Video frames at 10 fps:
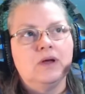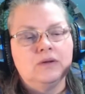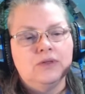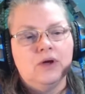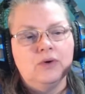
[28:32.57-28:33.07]

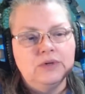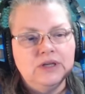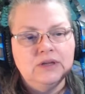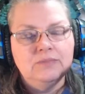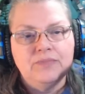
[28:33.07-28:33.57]
The
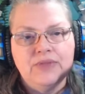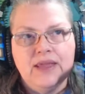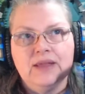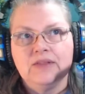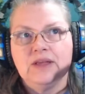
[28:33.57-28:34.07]
only
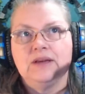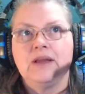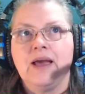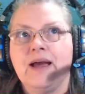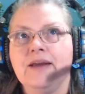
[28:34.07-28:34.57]
thing that
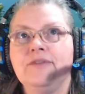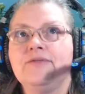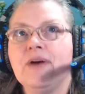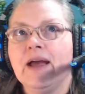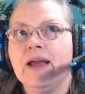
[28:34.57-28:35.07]
I
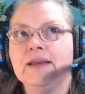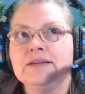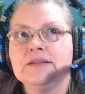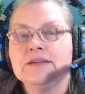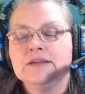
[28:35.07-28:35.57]

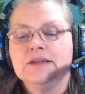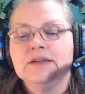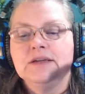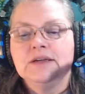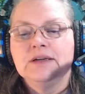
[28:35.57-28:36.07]
find
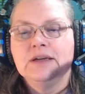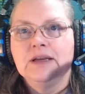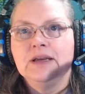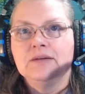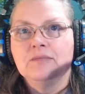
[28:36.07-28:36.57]

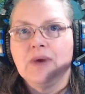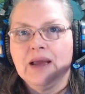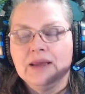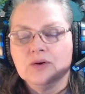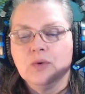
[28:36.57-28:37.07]
in
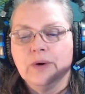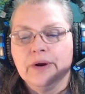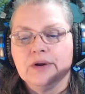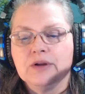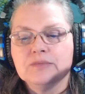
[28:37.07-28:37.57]
my
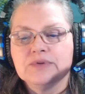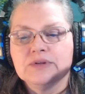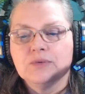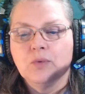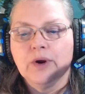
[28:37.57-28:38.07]

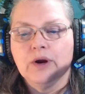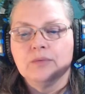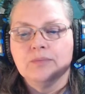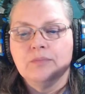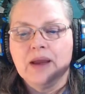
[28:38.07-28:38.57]
aquariums
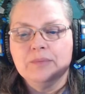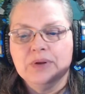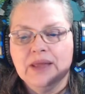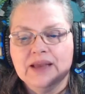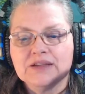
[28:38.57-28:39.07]
where my
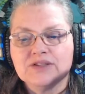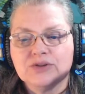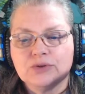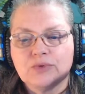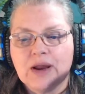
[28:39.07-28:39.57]

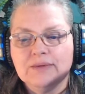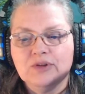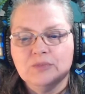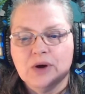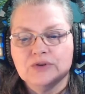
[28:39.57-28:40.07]
plants thrive
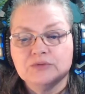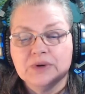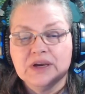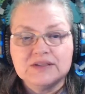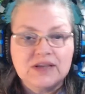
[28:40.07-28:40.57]
the most,
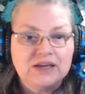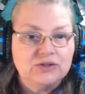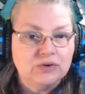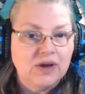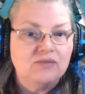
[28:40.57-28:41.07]
because I
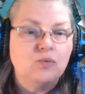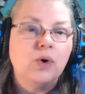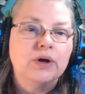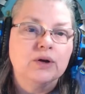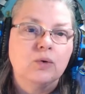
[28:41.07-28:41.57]
do have
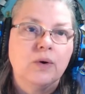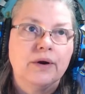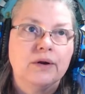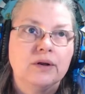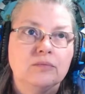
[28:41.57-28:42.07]
one
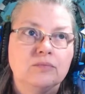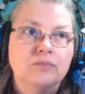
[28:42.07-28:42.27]
aquarium